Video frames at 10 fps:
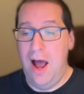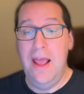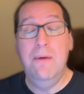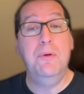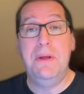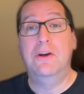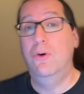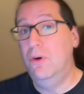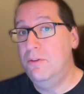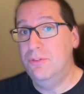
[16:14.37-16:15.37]
it would be a
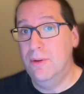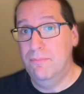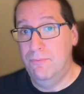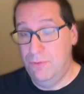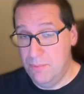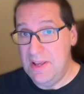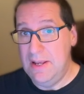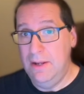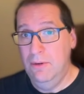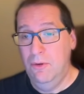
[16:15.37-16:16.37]
coin flip for
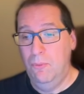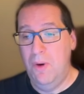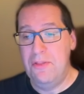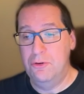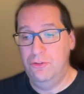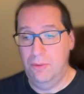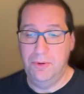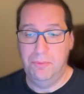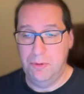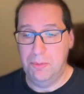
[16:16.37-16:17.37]
me whether
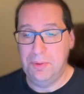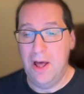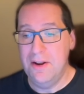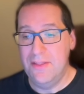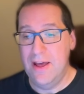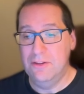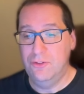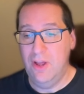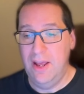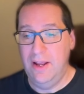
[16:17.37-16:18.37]
someone would reply to that
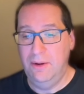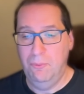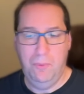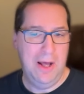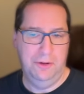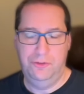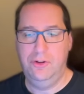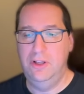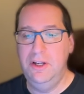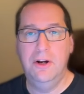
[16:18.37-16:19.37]
saying, well, it's
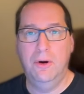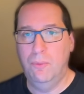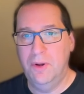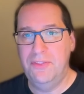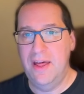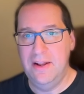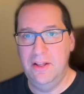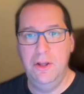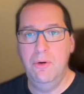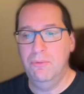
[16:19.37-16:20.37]
clear what that
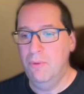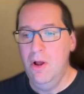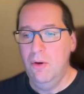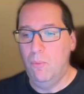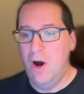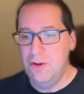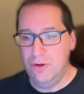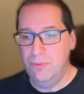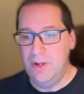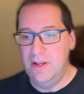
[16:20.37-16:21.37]
is. Why
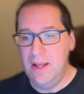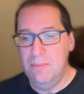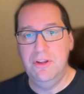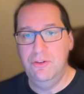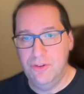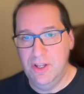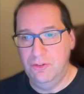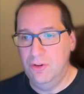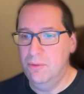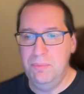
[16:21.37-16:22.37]
should we name these
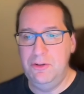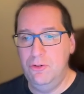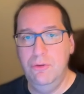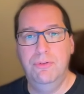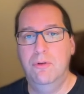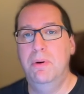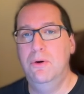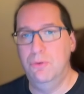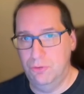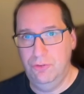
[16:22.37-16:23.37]
things? It would be too
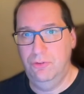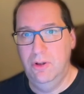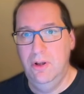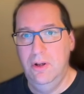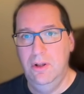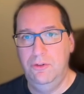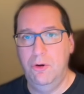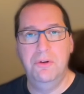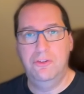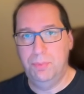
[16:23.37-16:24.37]
verbose.
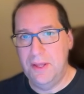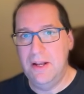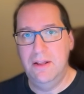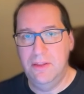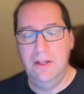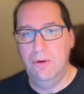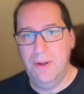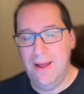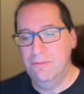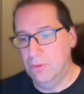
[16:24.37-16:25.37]
Don't explain anything you
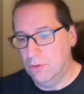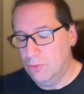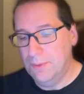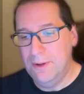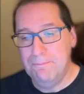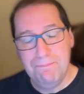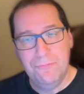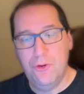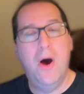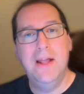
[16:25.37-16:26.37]
don't have to explain.
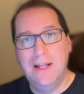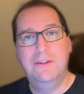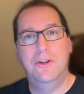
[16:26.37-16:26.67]
So I'd like